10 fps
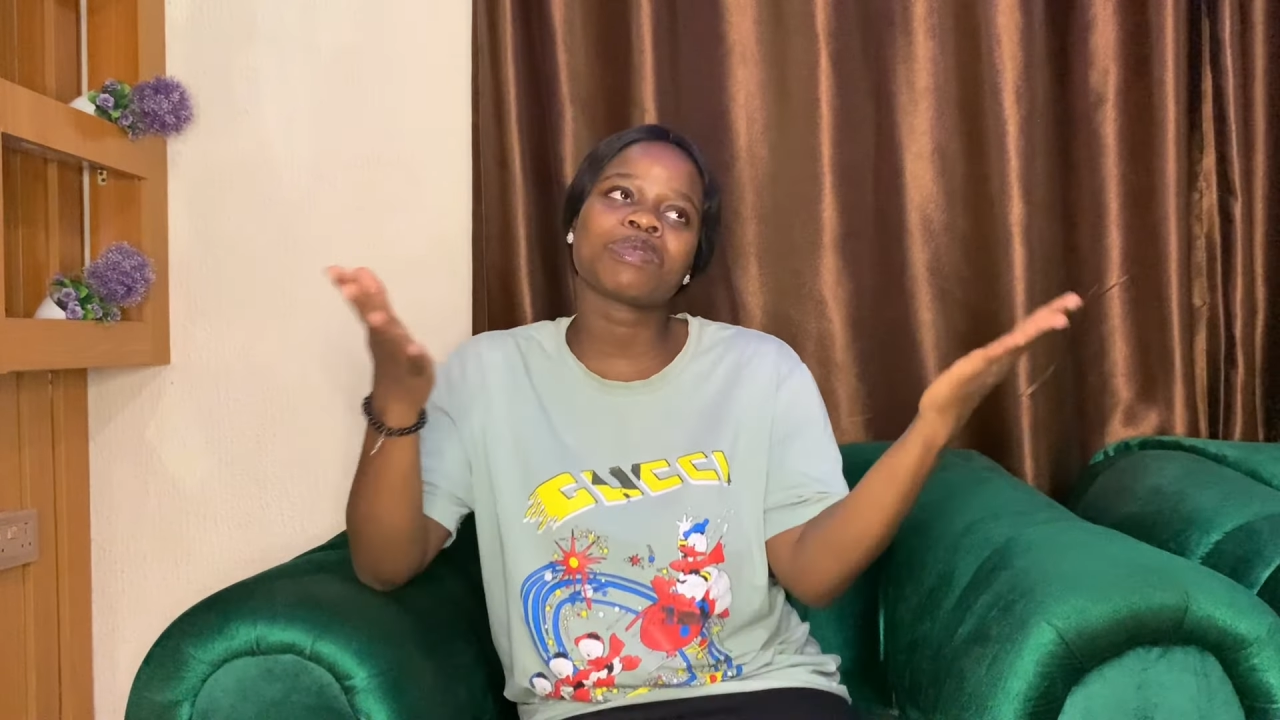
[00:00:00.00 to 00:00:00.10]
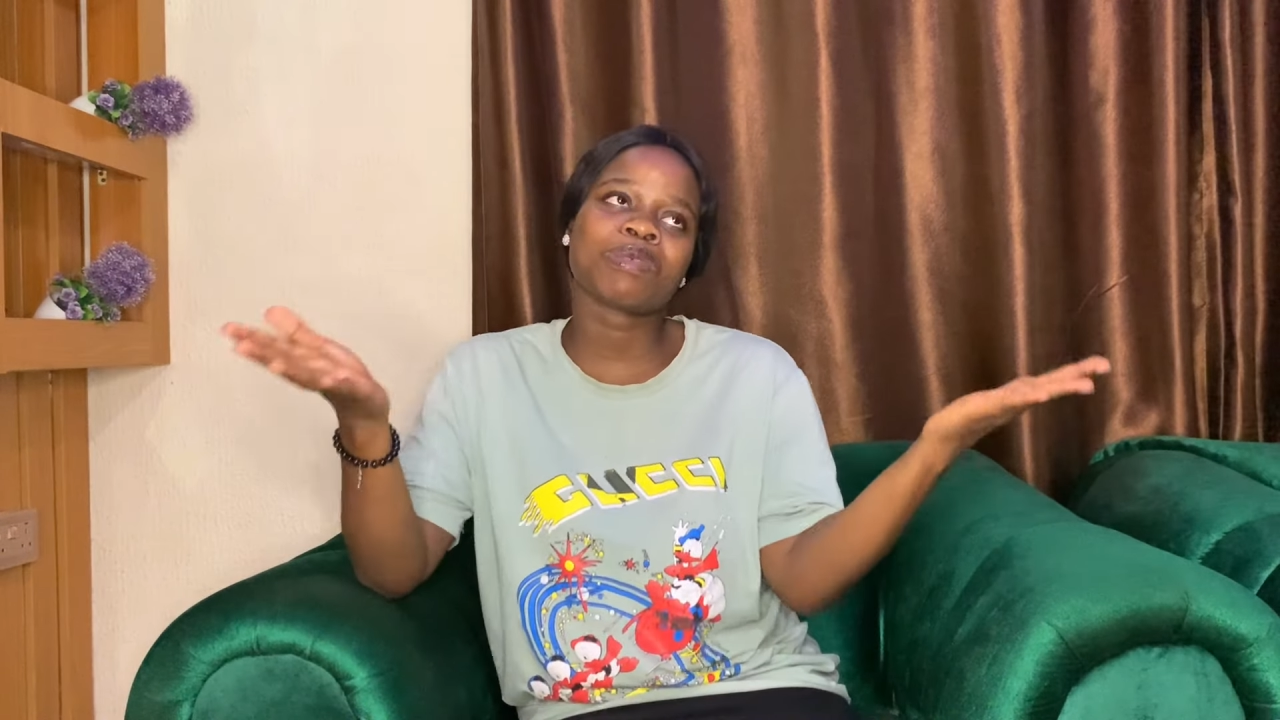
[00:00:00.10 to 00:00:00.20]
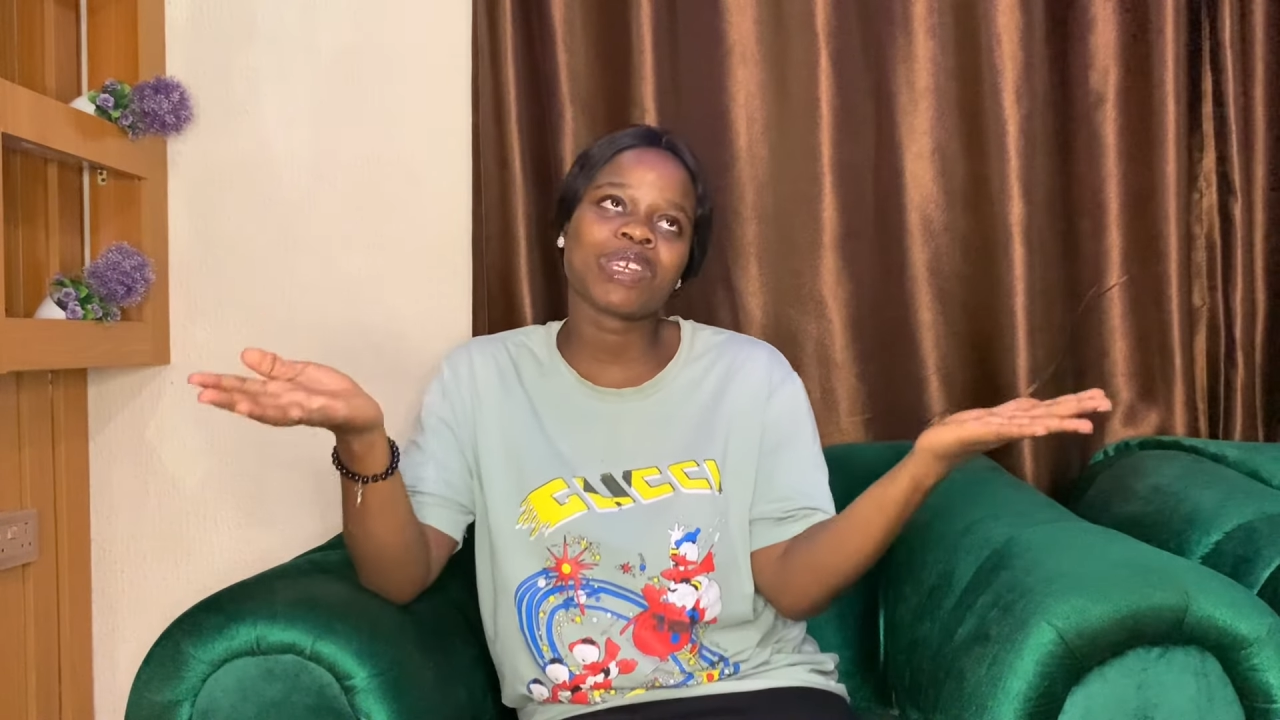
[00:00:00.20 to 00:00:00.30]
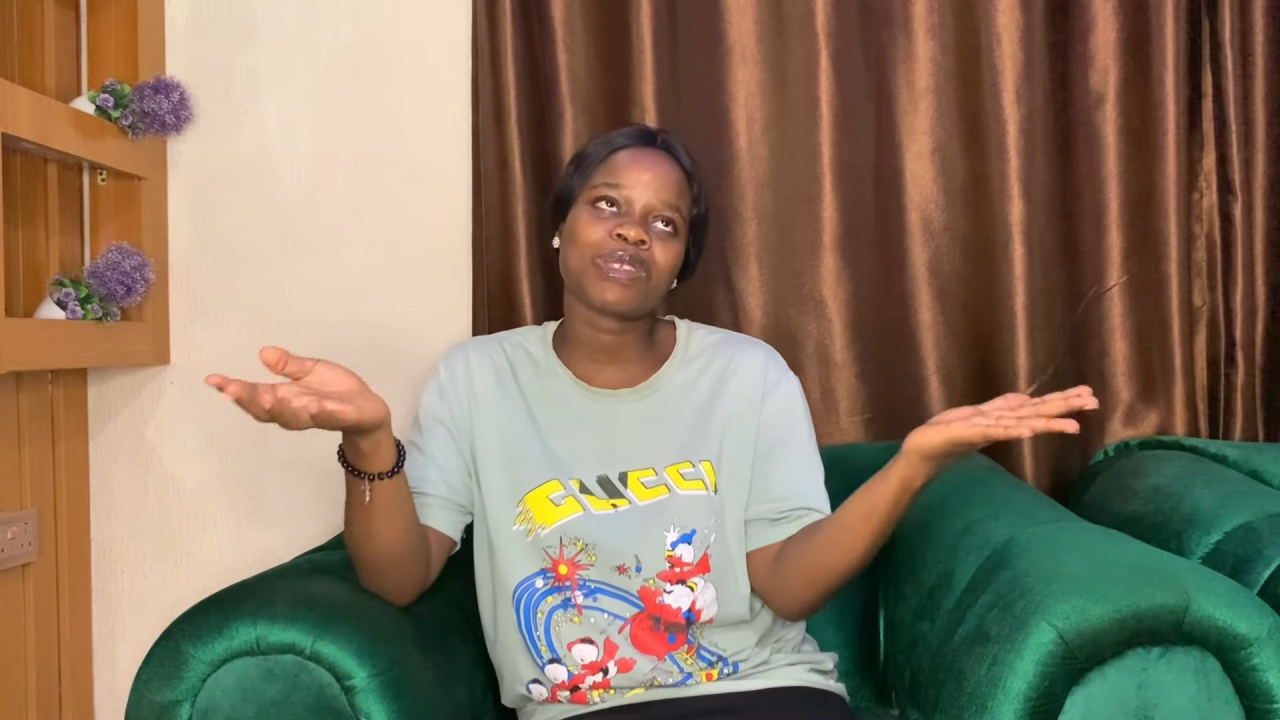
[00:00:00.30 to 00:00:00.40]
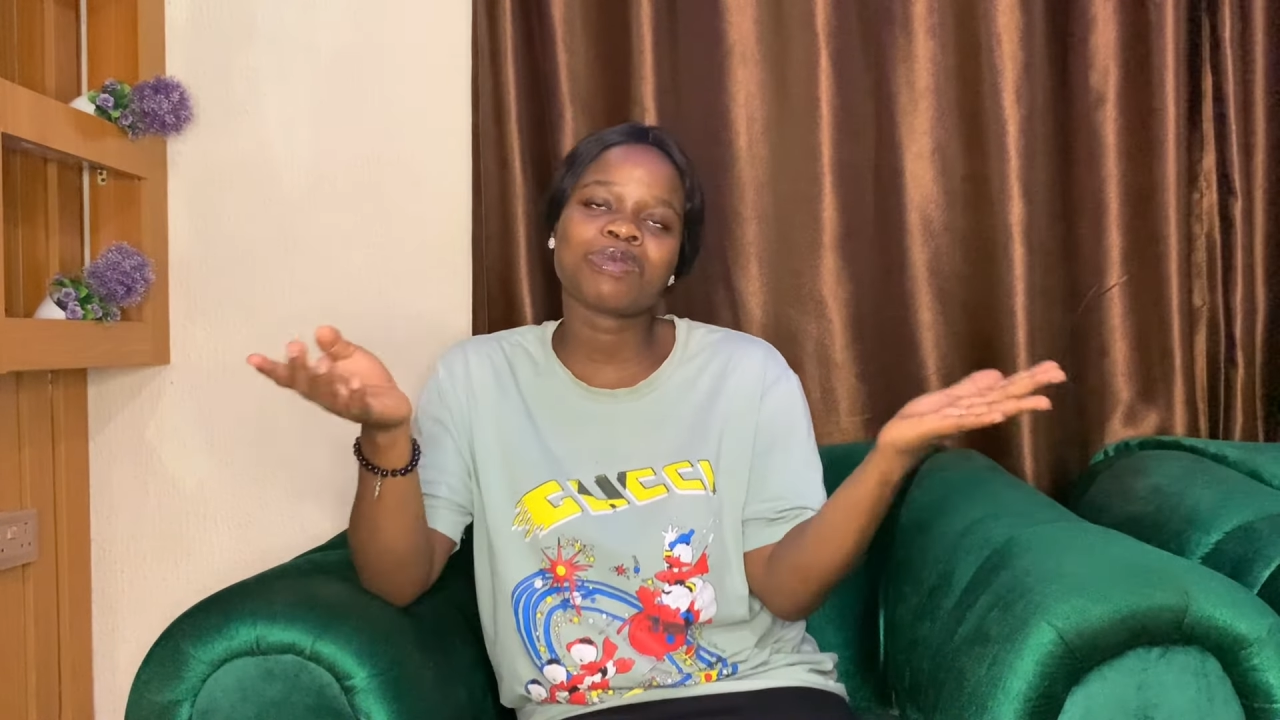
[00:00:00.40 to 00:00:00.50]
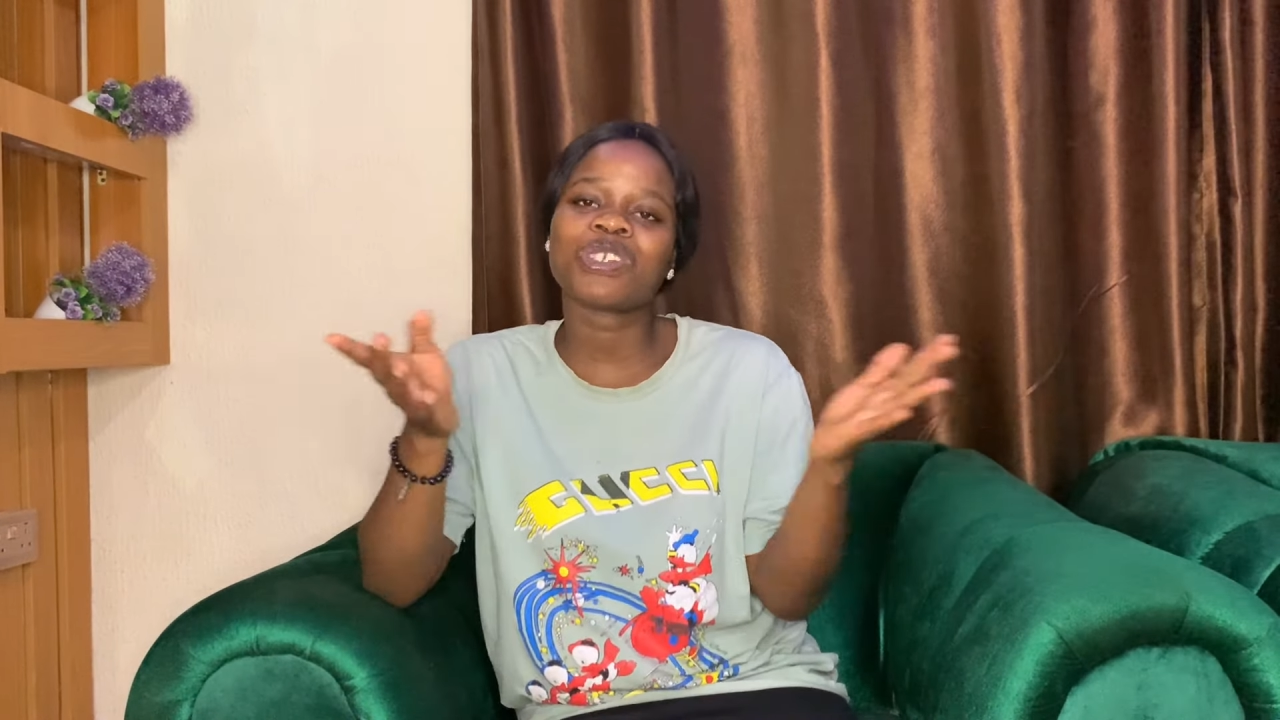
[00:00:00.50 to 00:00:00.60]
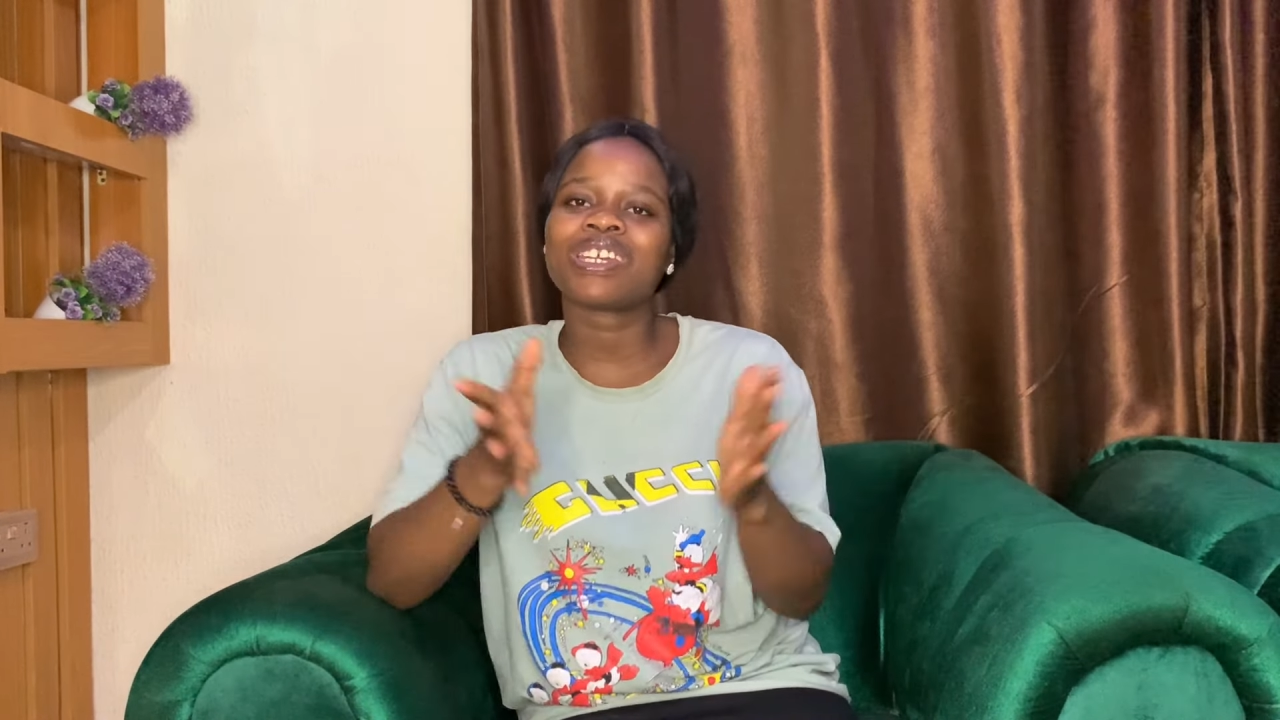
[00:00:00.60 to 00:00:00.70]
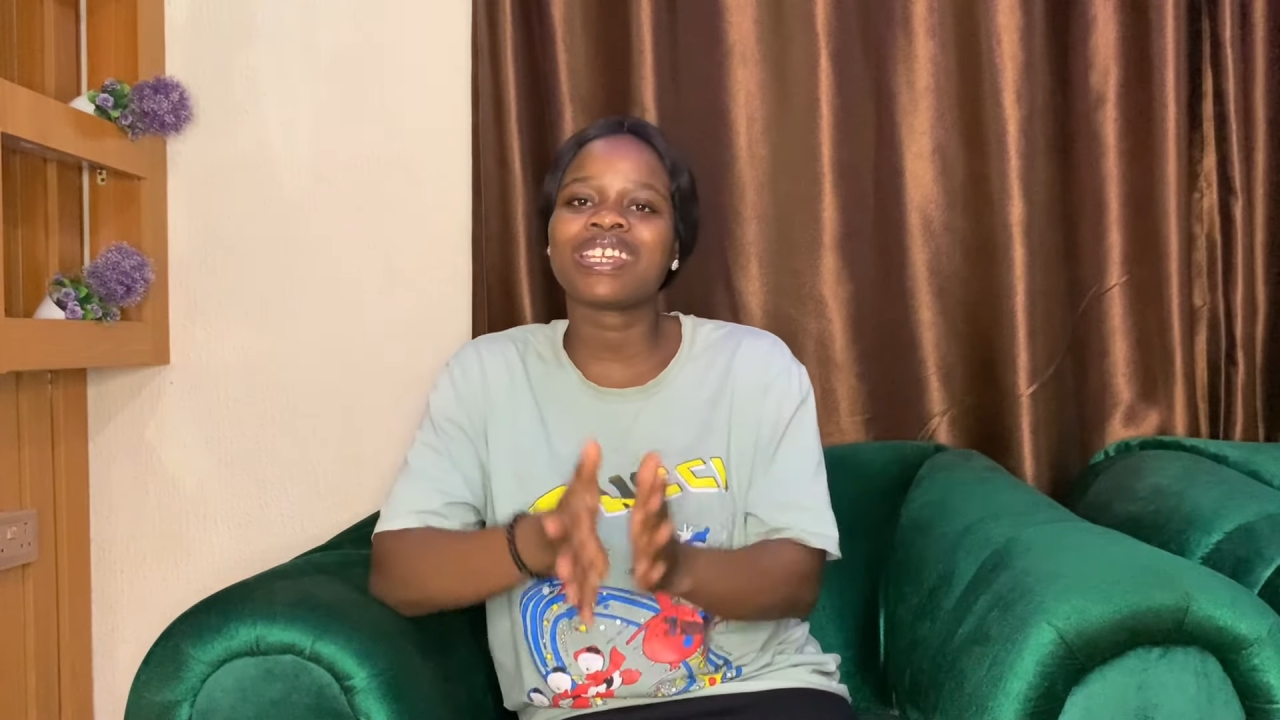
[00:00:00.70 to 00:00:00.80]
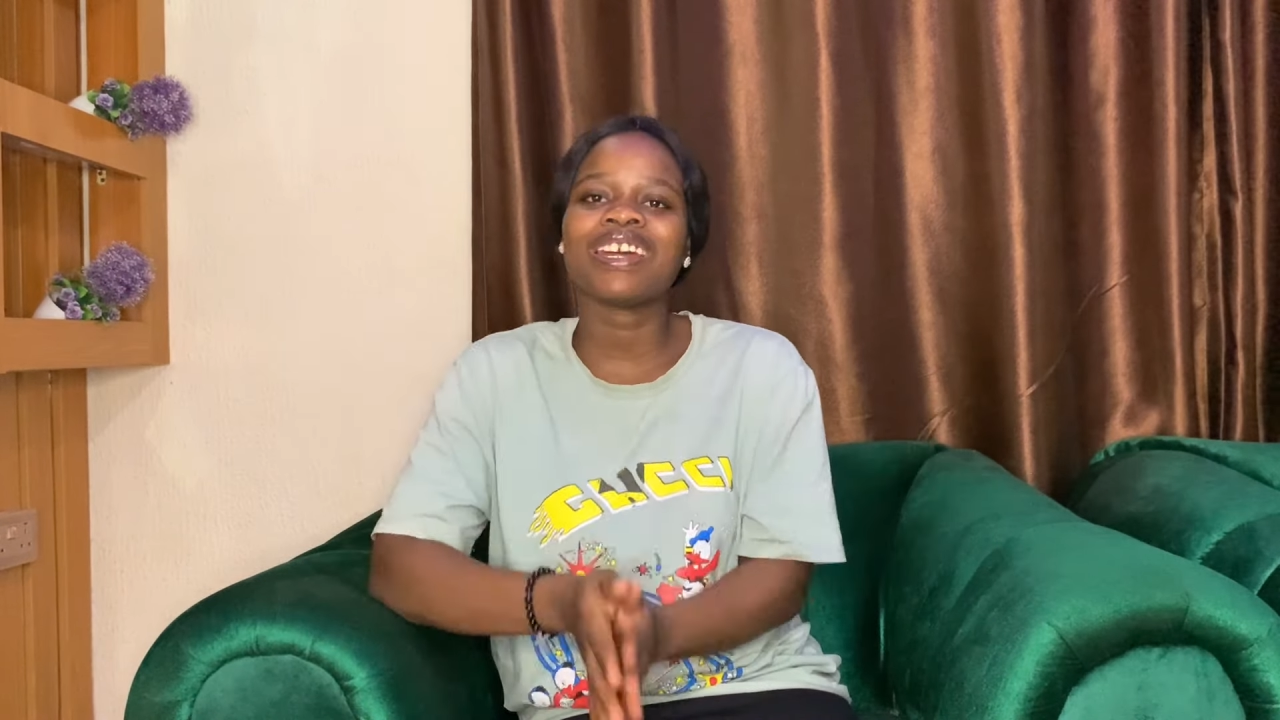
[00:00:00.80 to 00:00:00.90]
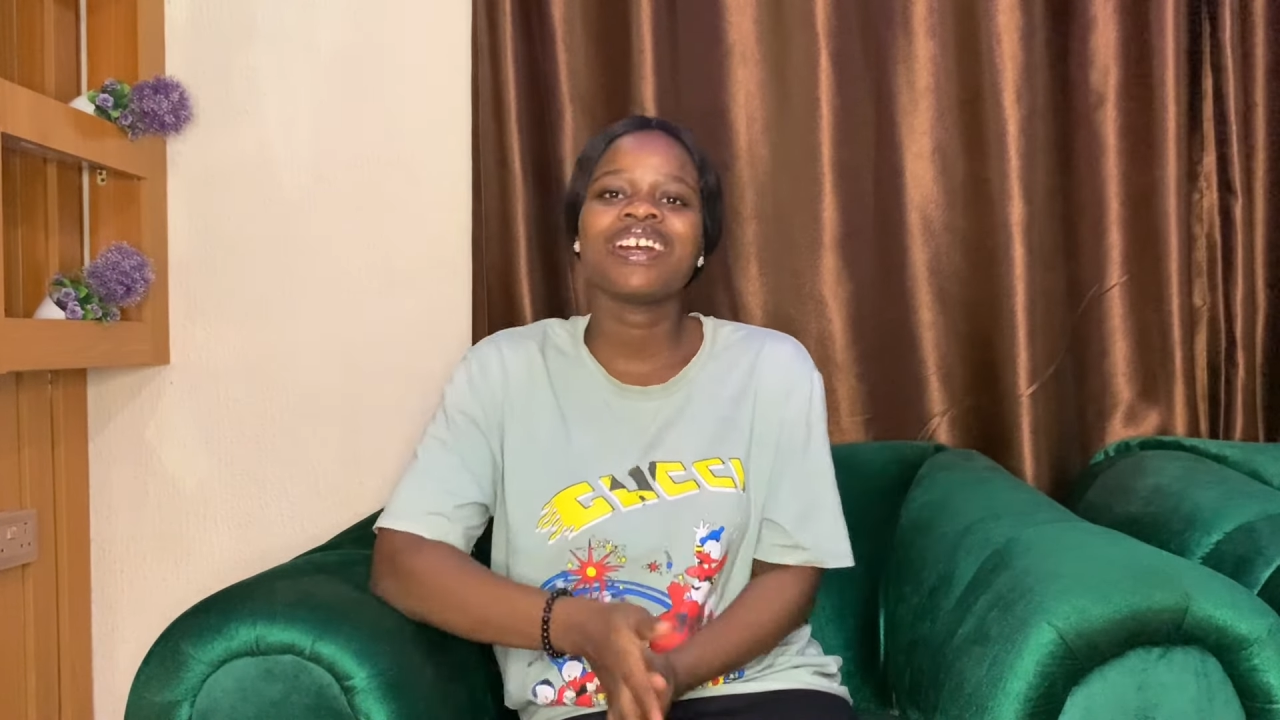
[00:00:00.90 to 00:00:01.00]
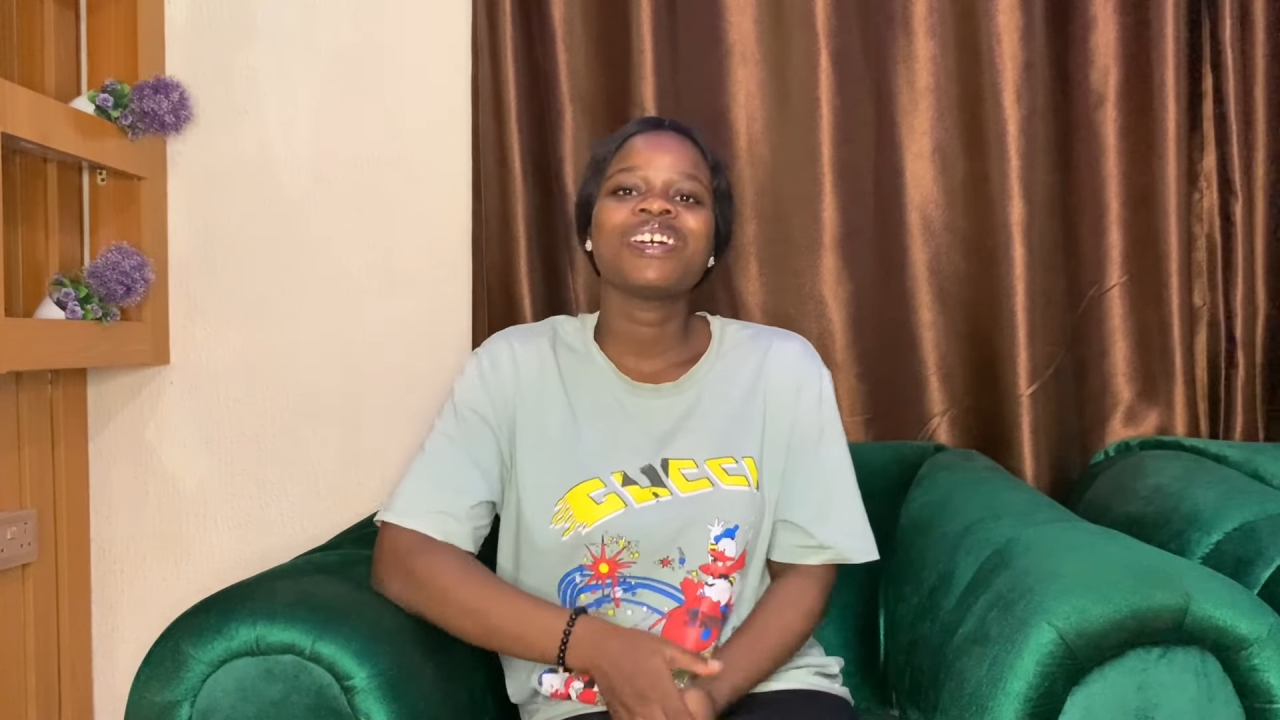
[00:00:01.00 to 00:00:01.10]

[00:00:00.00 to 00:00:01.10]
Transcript: to my YouTube channel.